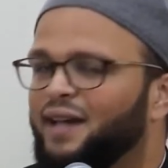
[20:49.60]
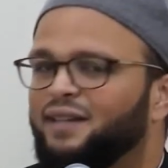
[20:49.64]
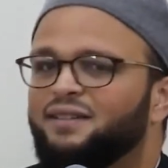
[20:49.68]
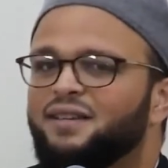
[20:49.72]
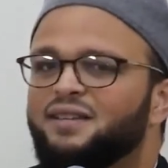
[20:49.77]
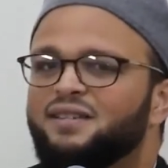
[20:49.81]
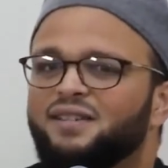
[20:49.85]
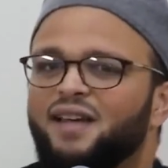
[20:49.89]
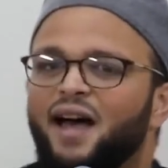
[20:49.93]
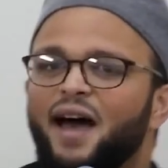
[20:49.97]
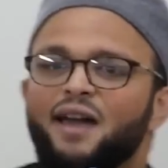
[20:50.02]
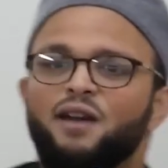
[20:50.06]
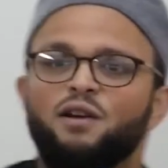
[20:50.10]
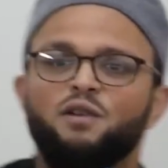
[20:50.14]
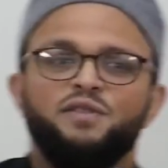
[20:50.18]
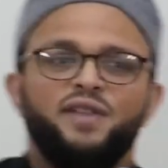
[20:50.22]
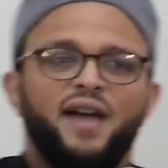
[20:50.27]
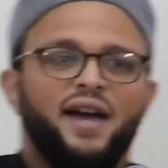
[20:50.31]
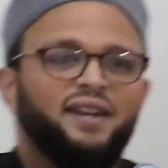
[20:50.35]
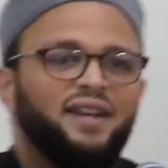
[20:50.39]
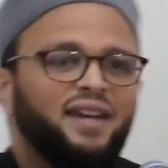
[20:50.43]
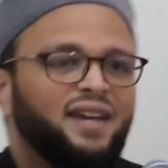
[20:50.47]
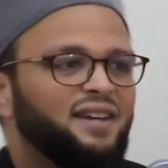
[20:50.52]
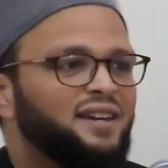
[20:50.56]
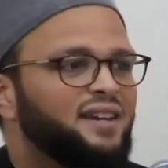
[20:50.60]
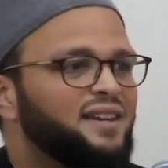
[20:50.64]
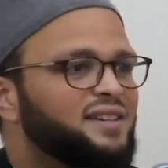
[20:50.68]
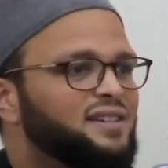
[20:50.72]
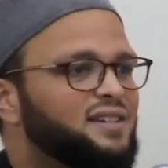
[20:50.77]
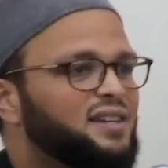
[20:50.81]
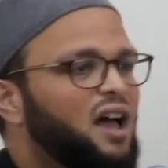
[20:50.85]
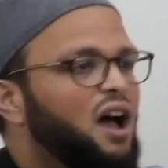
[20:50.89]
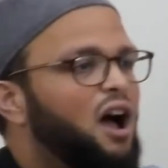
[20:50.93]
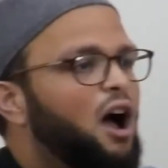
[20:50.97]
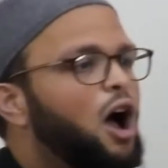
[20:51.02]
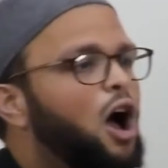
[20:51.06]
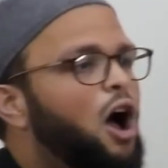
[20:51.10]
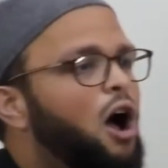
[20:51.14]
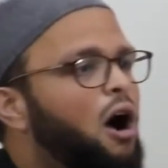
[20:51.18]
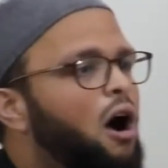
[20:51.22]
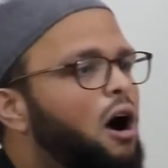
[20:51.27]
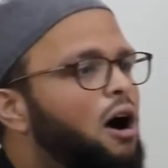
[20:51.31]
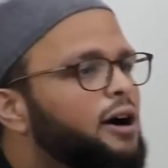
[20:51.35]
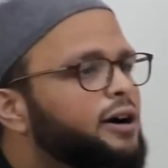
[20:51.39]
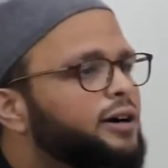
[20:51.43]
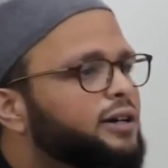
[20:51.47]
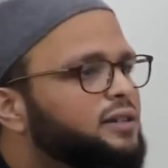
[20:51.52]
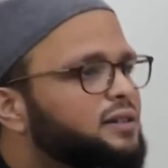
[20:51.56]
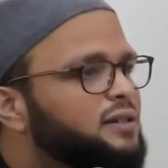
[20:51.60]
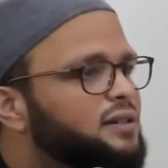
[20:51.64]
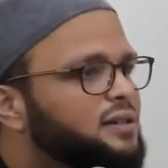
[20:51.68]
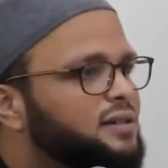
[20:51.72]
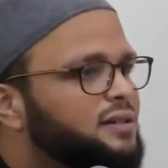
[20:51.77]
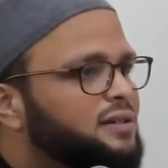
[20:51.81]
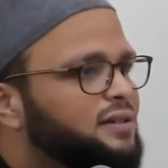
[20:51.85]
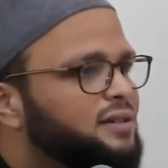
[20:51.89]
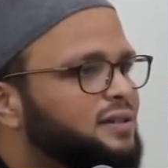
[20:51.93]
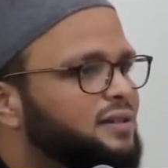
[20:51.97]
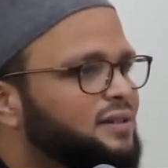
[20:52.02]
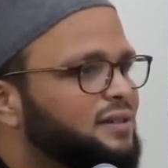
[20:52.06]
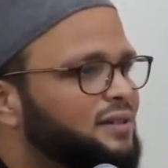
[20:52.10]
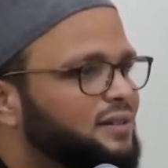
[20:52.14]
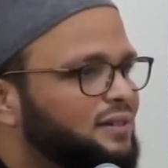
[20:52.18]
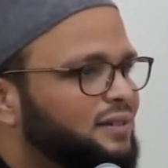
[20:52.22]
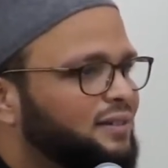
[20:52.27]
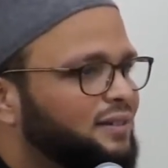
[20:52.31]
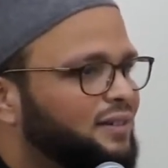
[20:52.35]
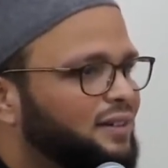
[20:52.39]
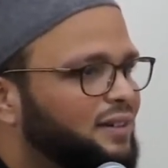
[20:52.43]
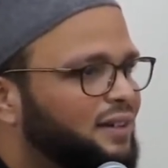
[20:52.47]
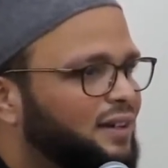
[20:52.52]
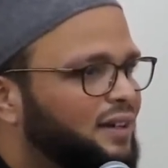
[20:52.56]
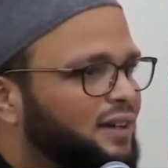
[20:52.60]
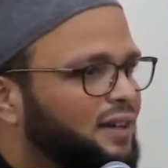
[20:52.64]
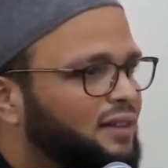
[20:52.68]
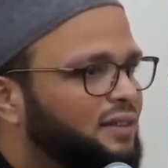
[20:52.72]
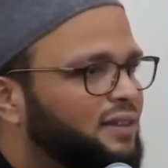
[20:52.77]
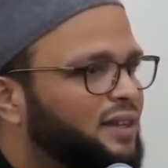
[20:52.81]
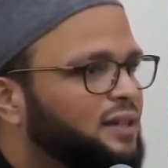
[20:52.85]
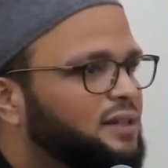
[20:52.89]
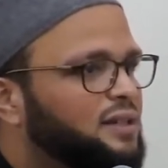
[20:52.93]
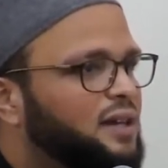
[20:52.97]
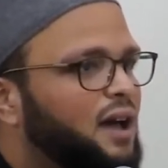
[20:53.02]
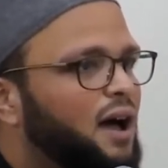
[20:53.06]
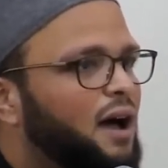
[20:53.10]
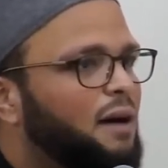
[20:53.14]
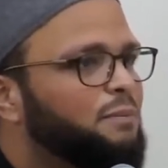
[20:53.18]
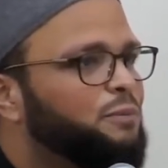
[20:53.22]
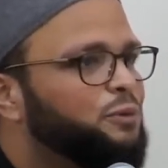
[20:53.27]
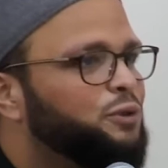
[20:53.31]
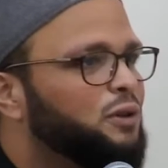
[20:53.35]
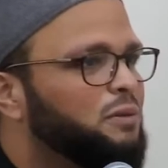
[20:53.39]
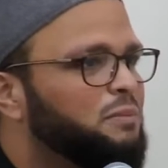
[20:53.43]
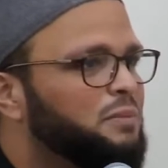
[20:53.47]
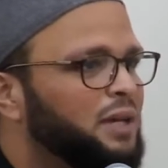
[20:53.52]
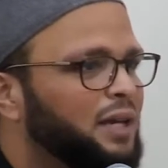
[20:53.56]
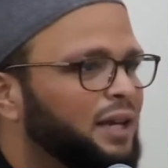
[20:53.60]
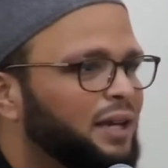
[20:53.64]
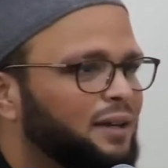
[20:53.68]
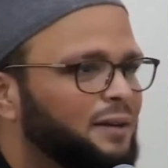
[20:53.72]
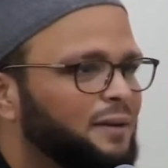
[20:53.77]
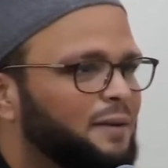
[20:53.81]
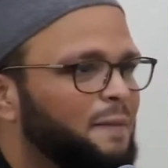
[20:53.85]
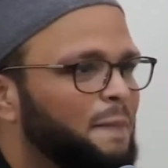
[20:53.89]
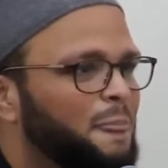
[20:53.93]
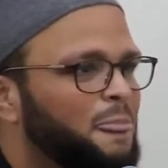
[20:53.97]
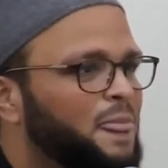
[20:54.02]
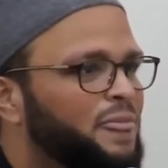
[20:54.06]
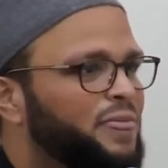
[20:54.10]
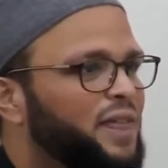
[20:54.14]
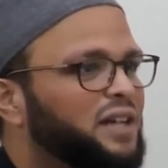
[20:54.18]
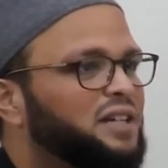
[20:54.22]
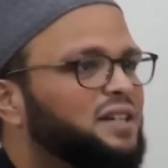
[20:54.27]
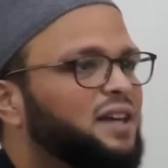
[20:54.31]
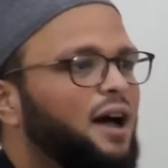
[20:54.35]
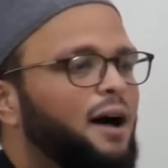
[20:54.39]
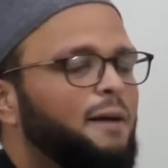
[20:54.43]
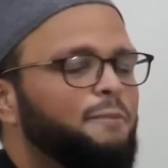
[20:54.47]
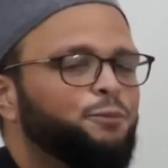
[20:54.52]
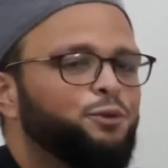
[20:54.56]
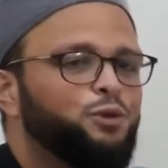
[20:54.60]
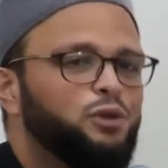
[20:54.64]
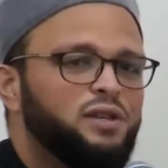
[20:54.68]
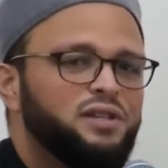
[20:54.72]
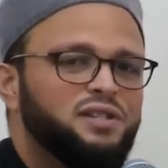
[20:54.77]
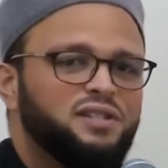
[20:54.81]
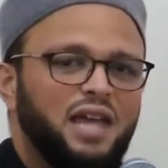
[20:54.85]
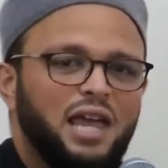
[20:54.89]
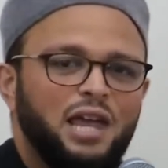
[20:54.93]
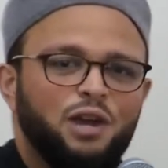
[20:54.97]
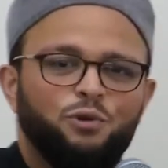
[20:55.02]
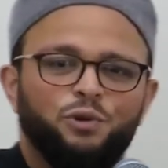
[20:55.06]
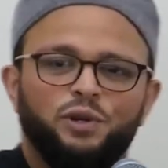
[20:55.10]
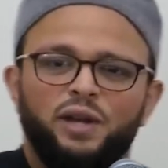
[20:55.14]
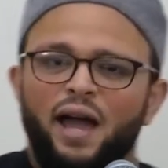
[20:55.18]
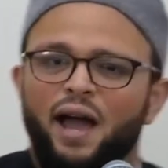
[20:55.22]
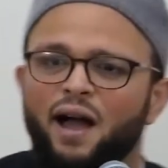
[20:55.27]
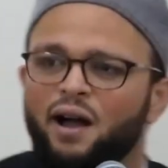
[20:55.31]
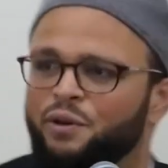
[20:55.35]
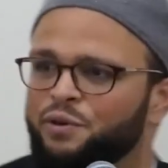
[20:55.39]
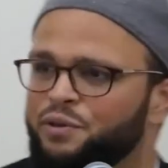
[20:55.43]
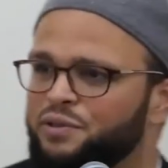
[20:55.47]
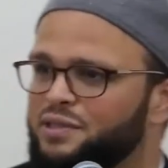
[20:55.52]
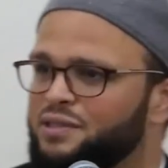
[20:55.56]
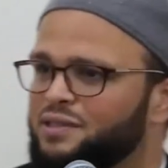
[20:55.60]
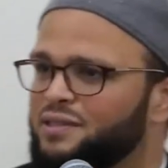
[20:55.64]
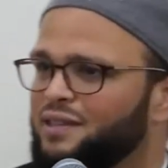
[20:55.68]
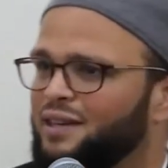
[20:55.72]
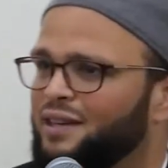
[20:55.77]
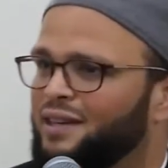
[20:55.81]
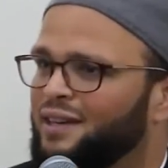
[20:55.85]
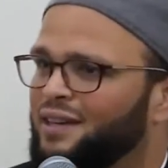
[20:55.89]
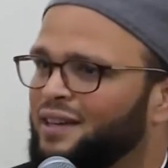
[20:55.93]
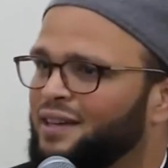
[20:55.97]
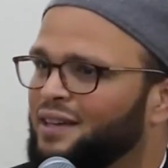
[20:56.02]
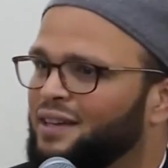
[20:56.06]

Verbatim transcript: I desire that it is hearts that come to me, that come to the sacred house.